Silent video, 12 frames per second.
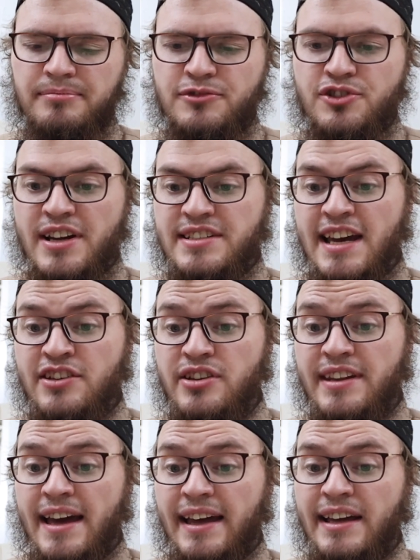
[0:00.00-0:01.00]

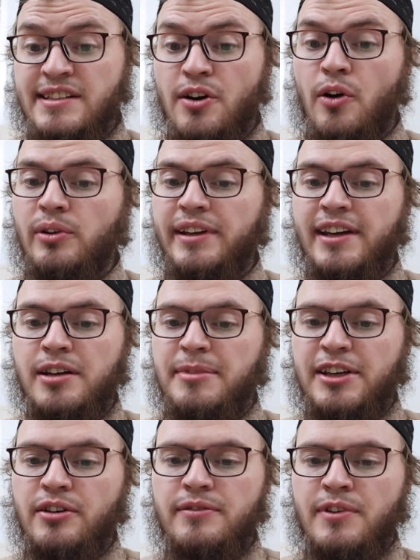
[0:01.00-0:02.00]
transaction that is only going to
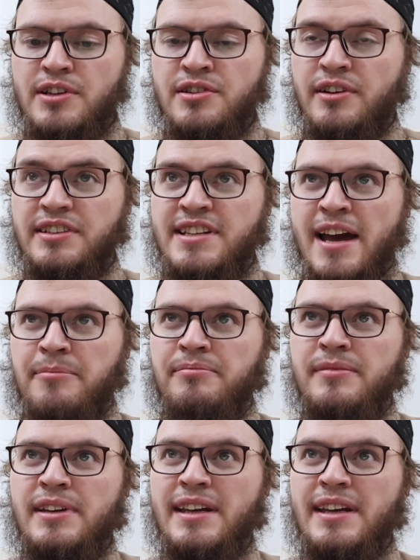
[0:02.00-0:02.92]
be good for a certain time.